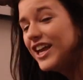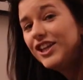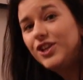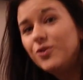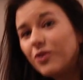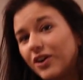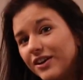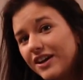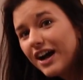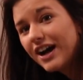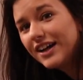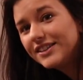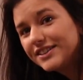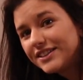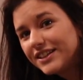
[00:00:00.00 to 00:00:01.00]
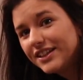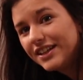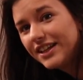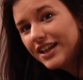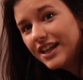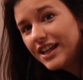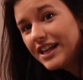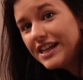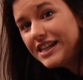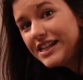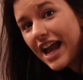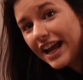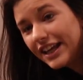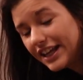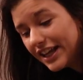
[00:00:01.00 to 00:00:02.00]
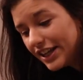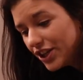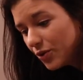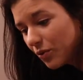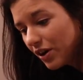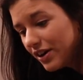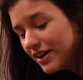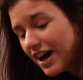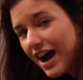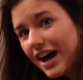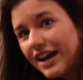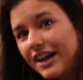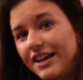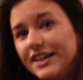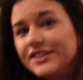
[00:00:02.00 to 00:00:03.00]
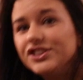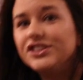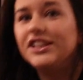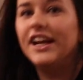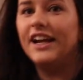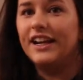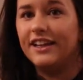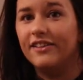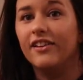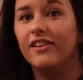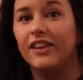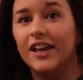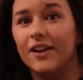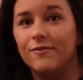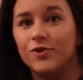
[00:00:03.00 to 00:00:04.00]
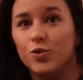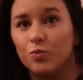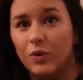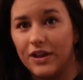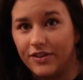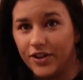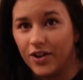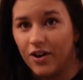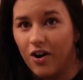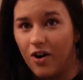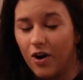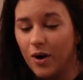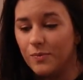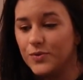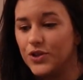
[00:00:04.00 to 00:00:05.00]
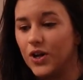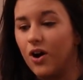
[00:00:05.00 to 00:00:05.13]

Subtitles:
You are not yanking, you are not initiating the lift with your arms.